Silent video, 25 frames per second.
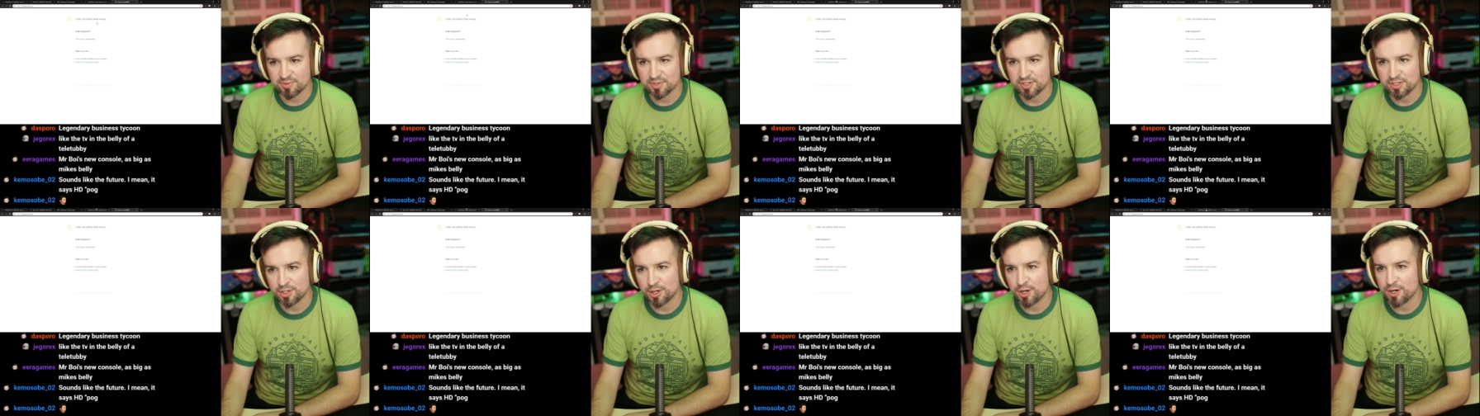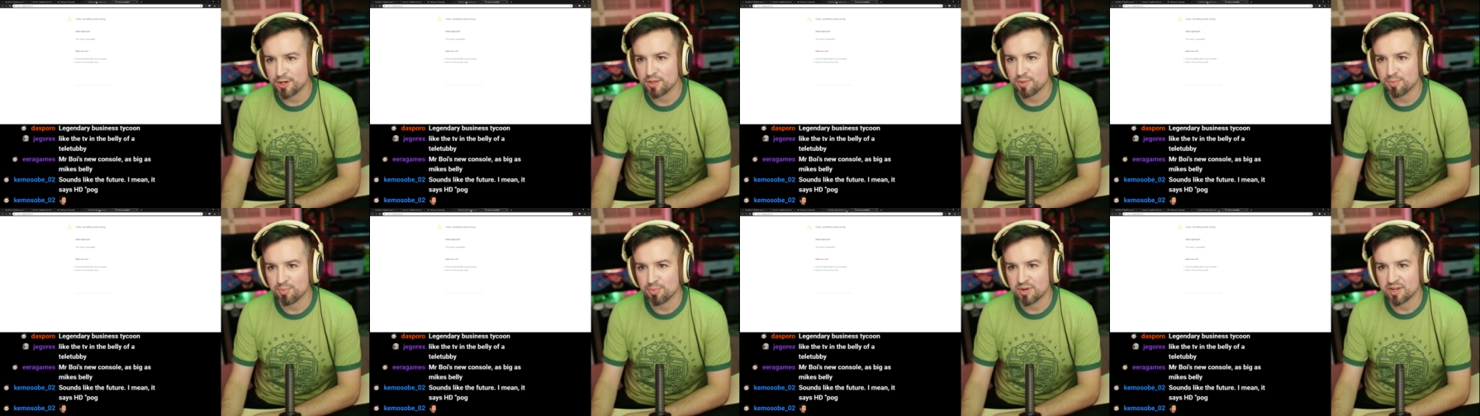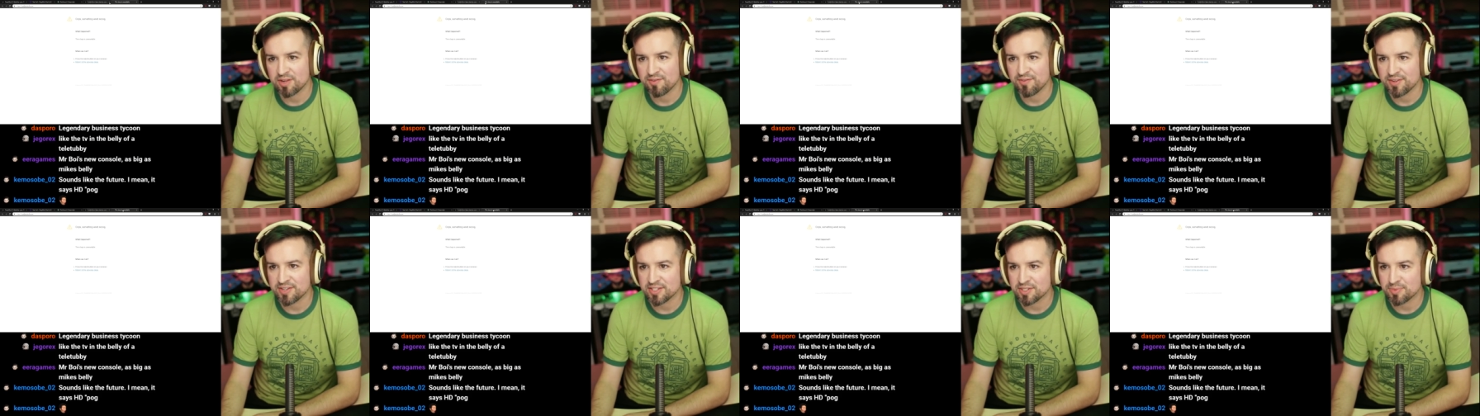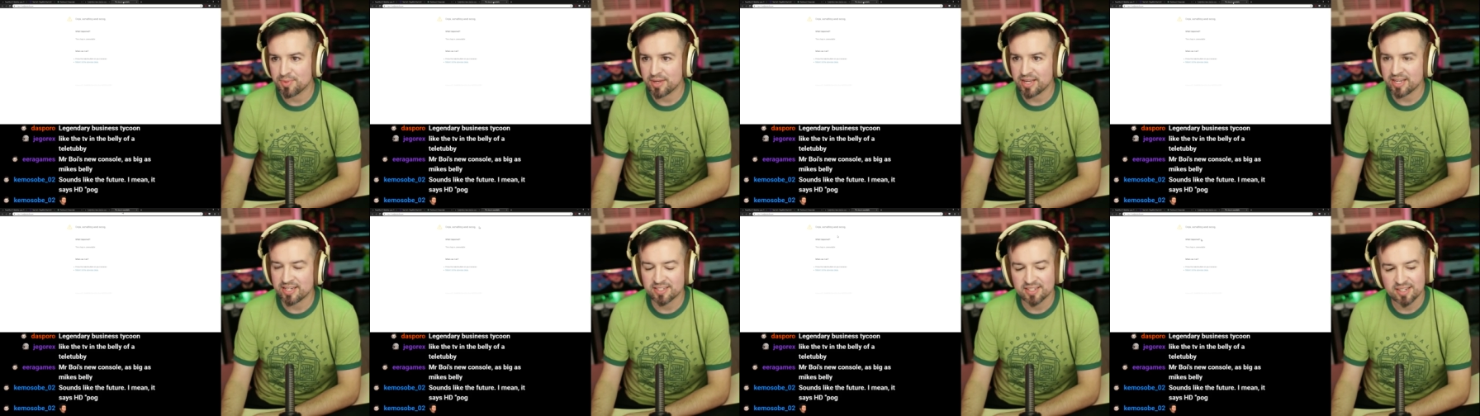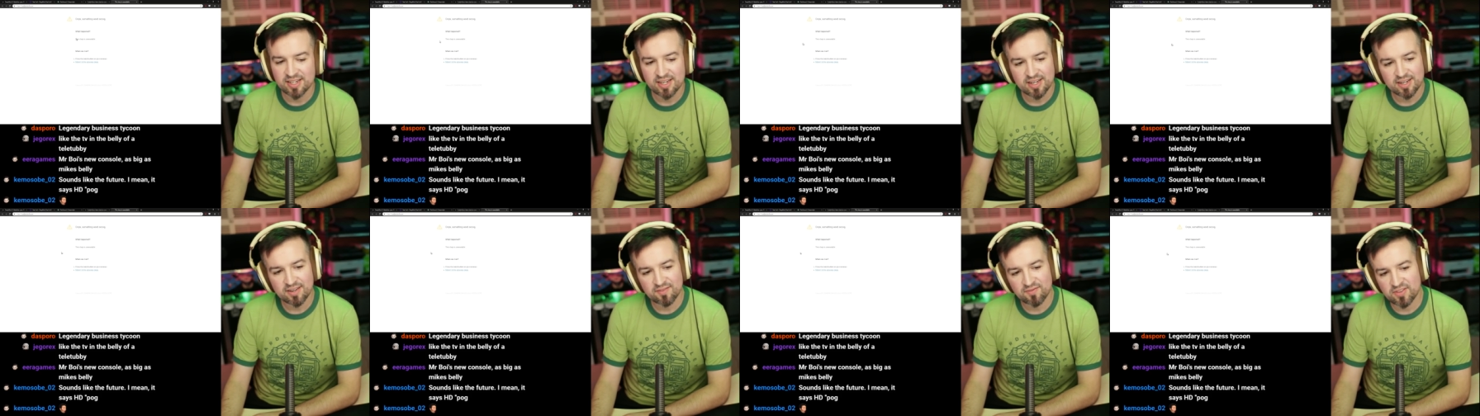Return to the previous page.
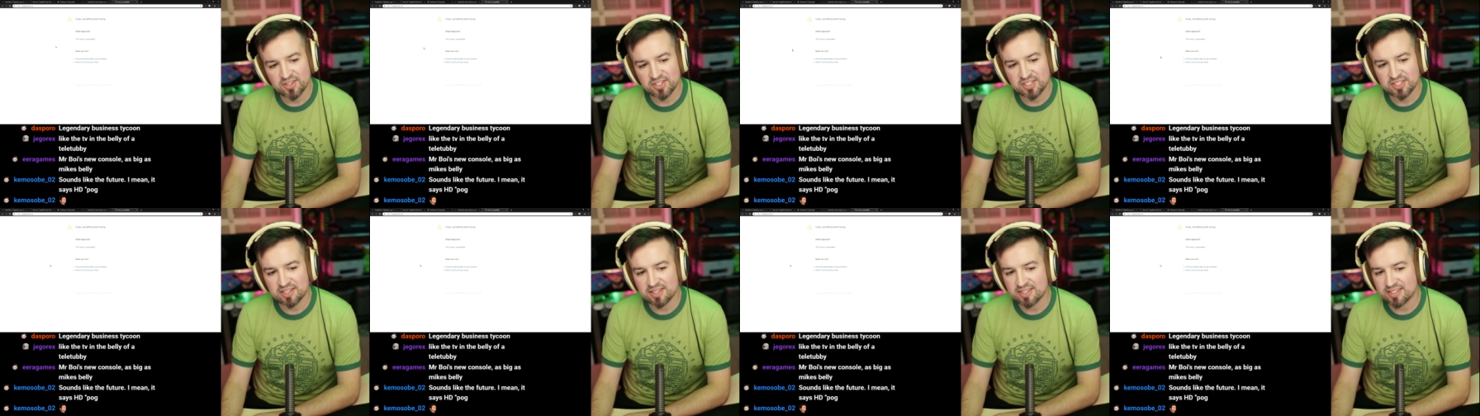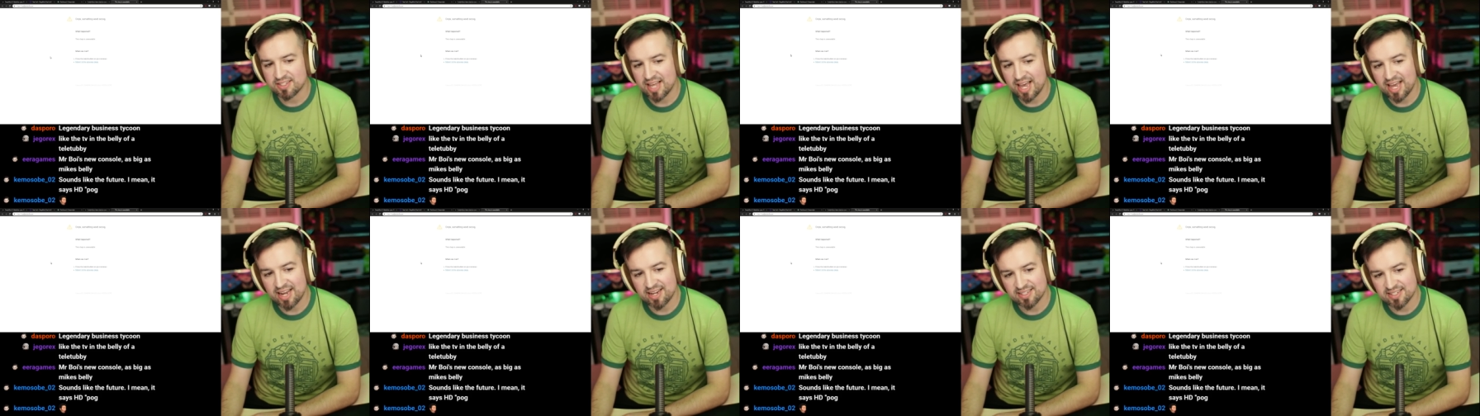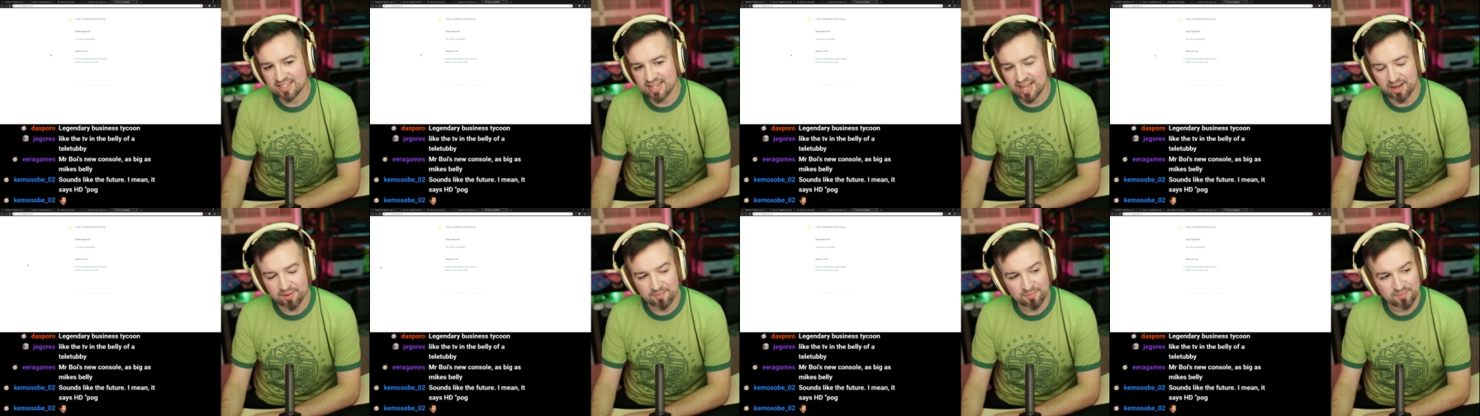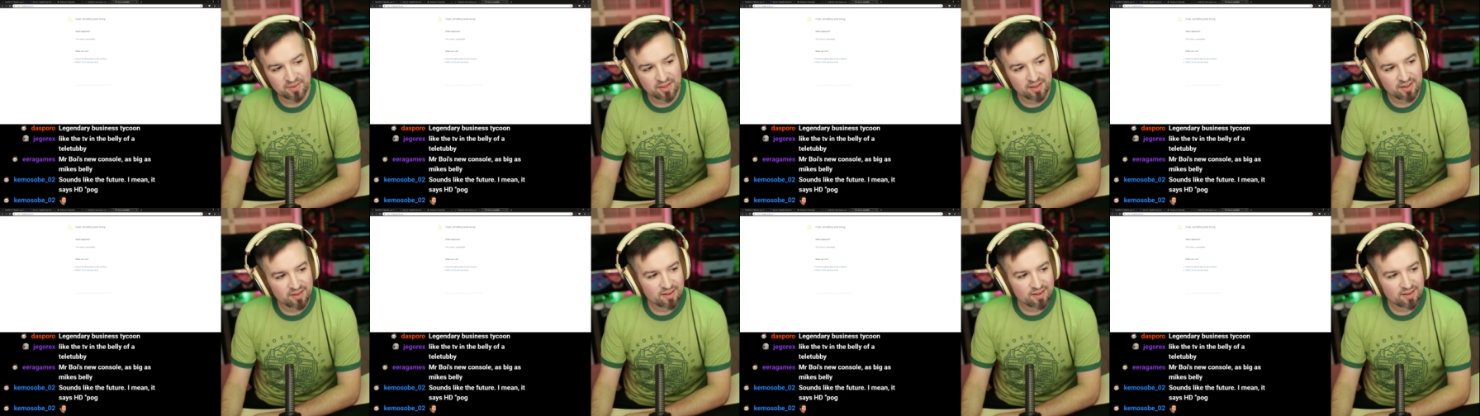The site is down.